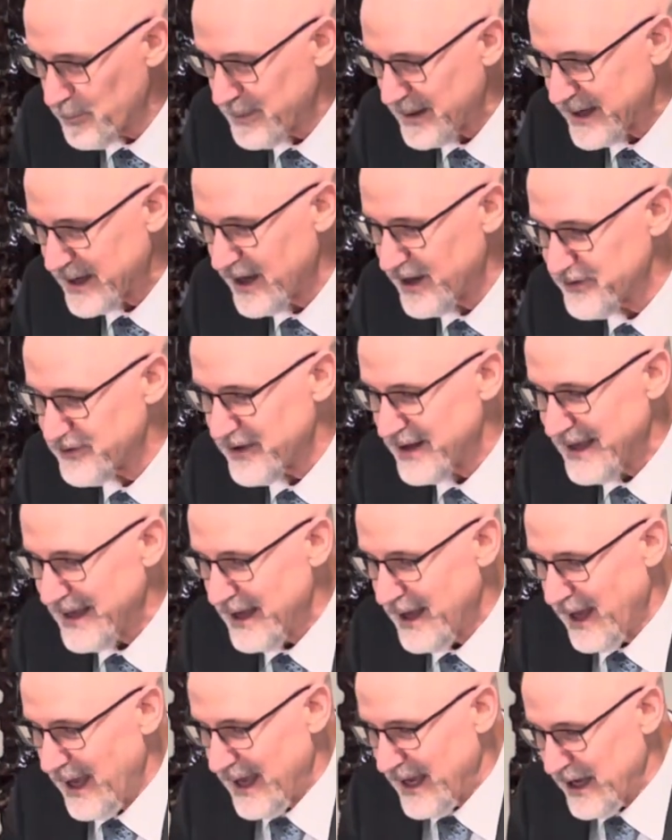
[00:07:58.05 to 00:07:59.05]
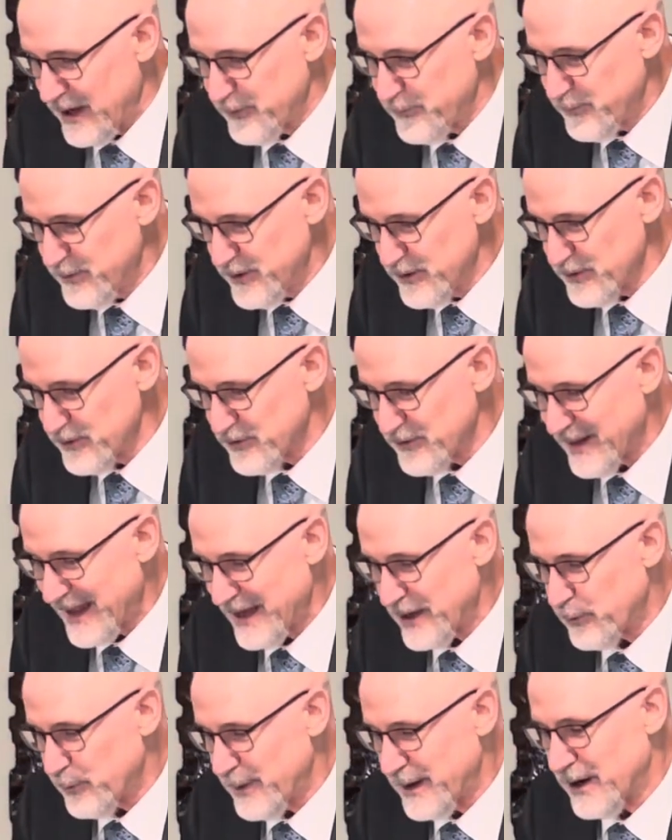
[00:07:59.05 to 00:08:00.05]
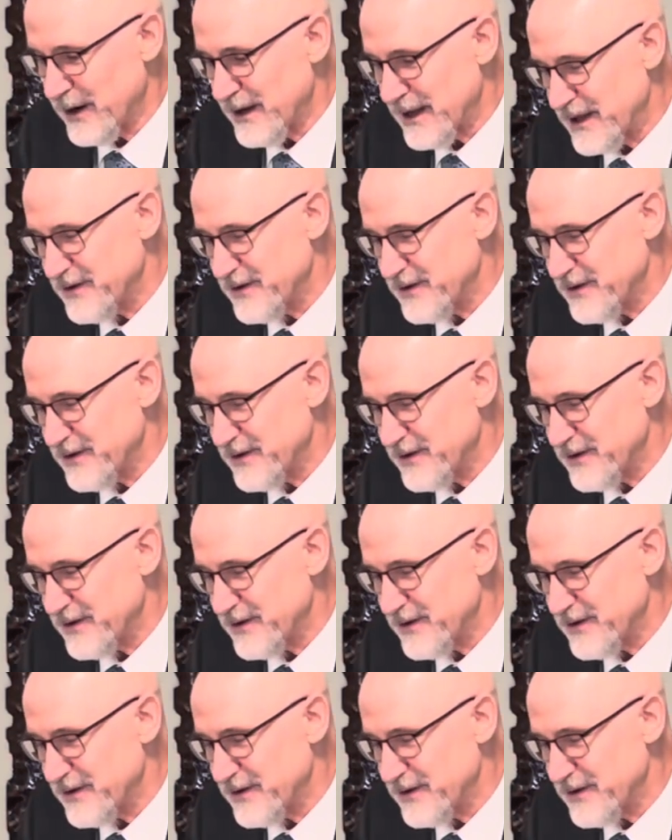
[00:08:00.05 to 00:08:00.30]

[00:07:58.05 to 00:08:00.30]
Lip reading: because it feels like we are